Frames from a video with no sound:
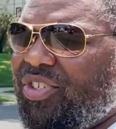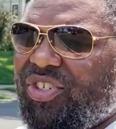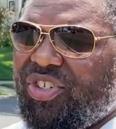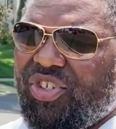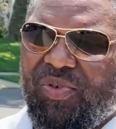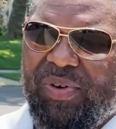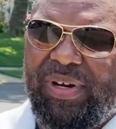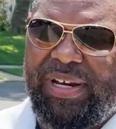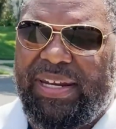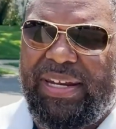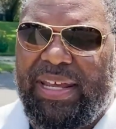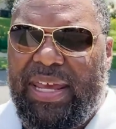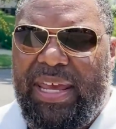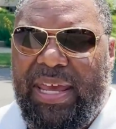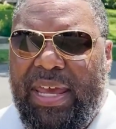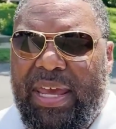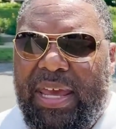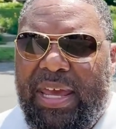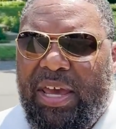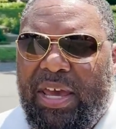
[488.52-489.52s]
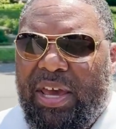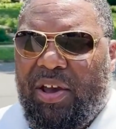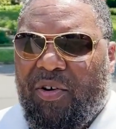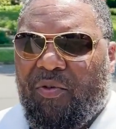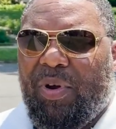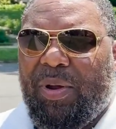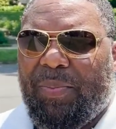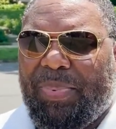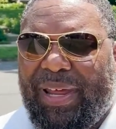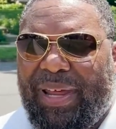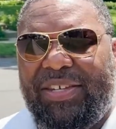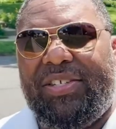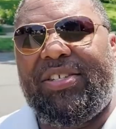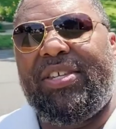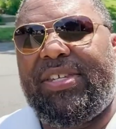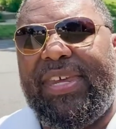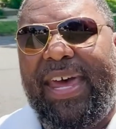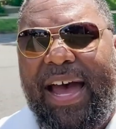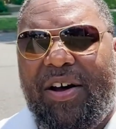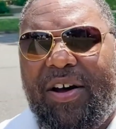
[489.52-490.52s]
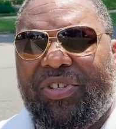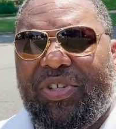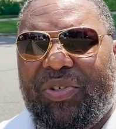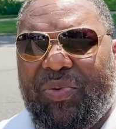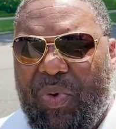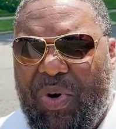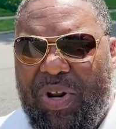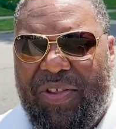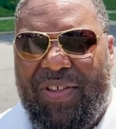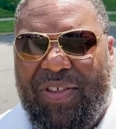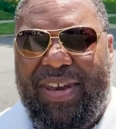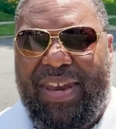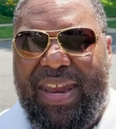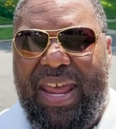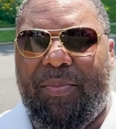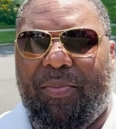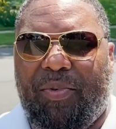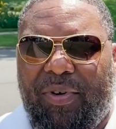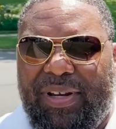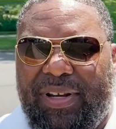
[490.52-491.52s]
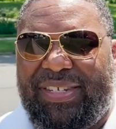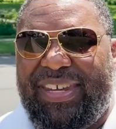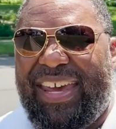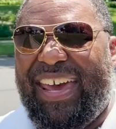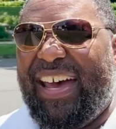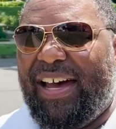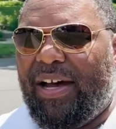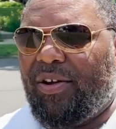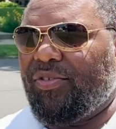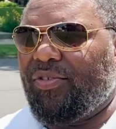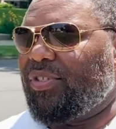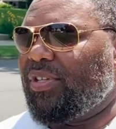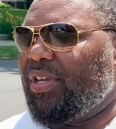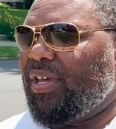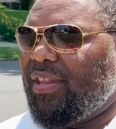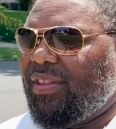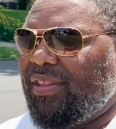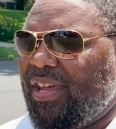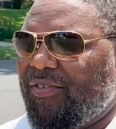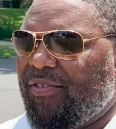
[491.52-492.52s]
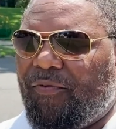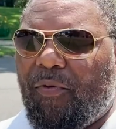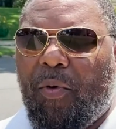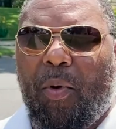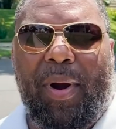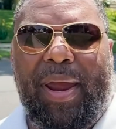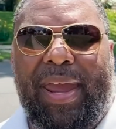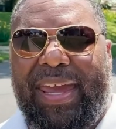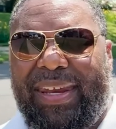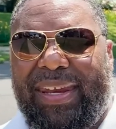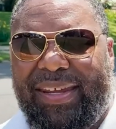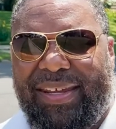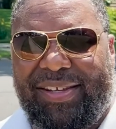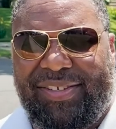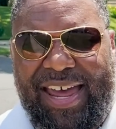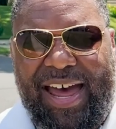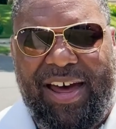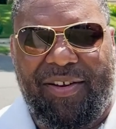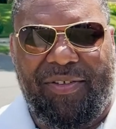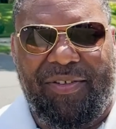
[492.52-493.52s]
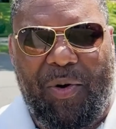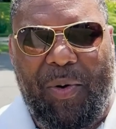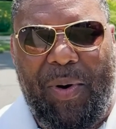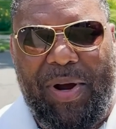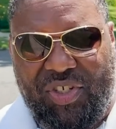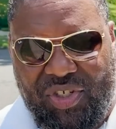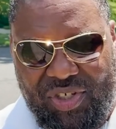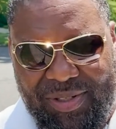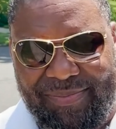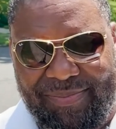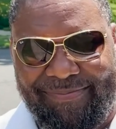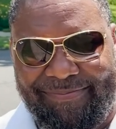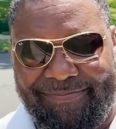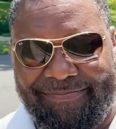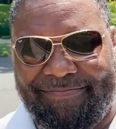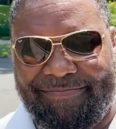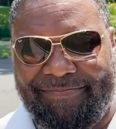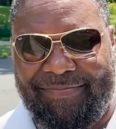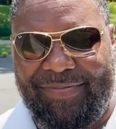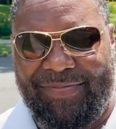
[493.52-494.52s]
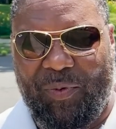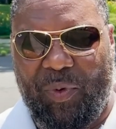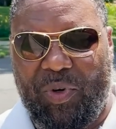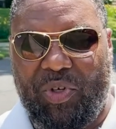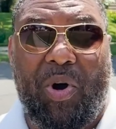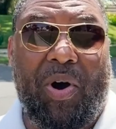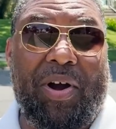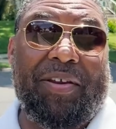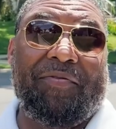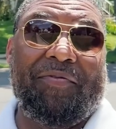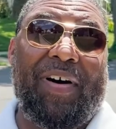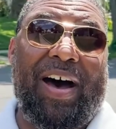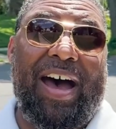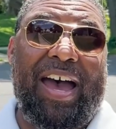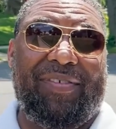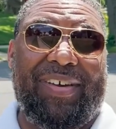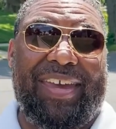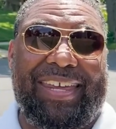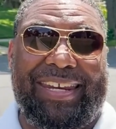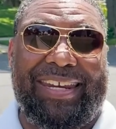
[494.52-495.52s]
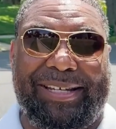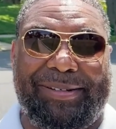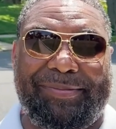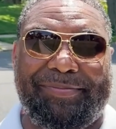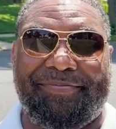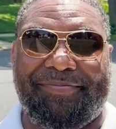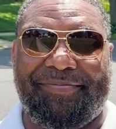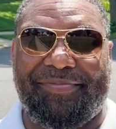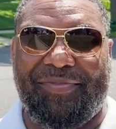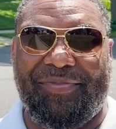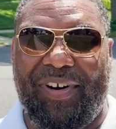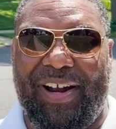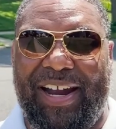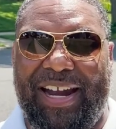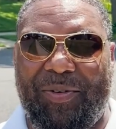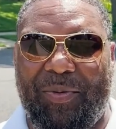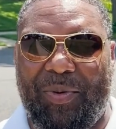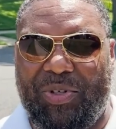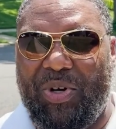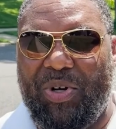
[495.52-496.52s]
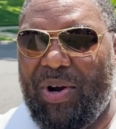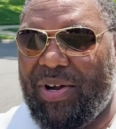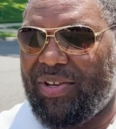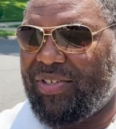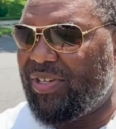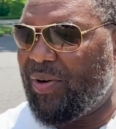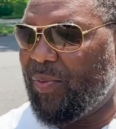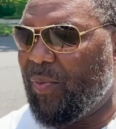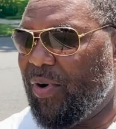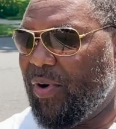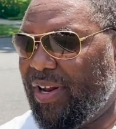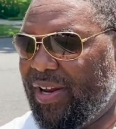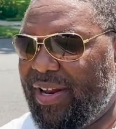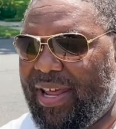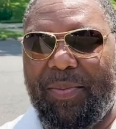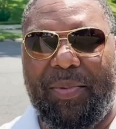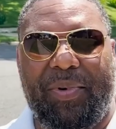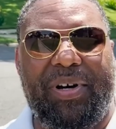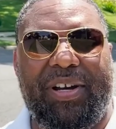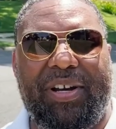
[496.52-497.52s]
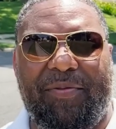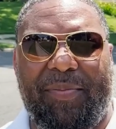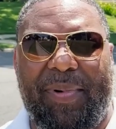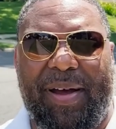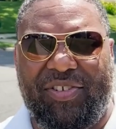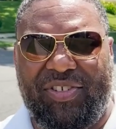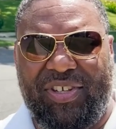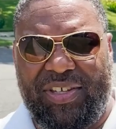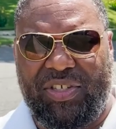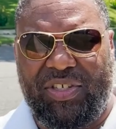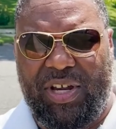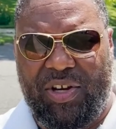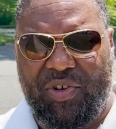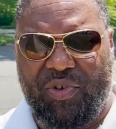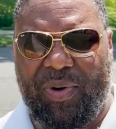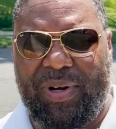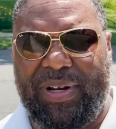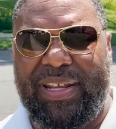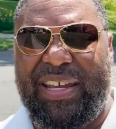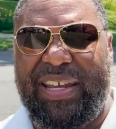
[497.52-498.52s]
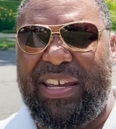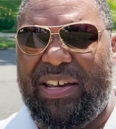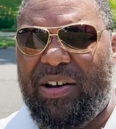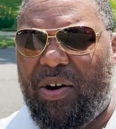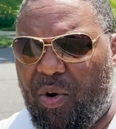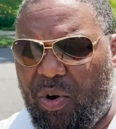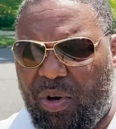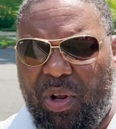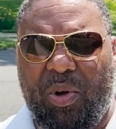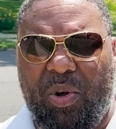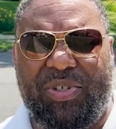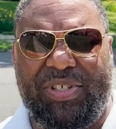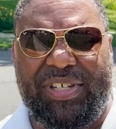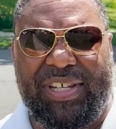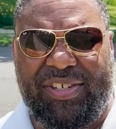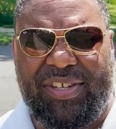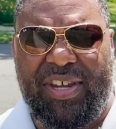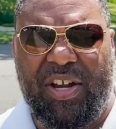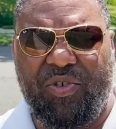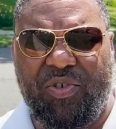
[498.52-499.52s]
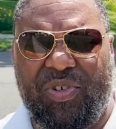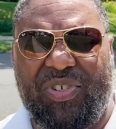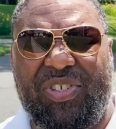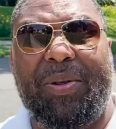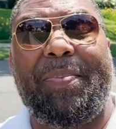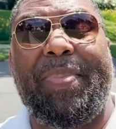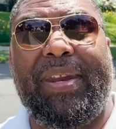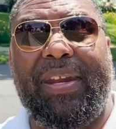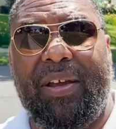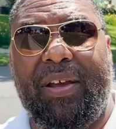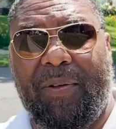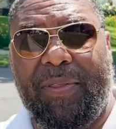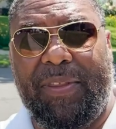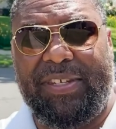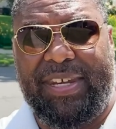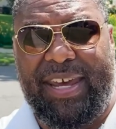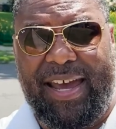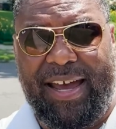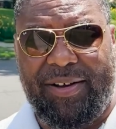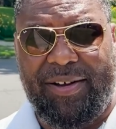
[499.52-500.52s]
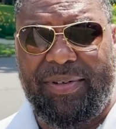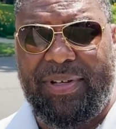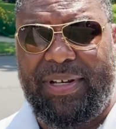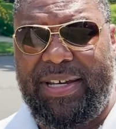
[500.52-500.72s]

street, we place this house in one of the neighboring towns, then 480 is out of the question. We're talking 580, right? We're talking somewhere in the neighborhood of about 600 or low 600s depending on the town.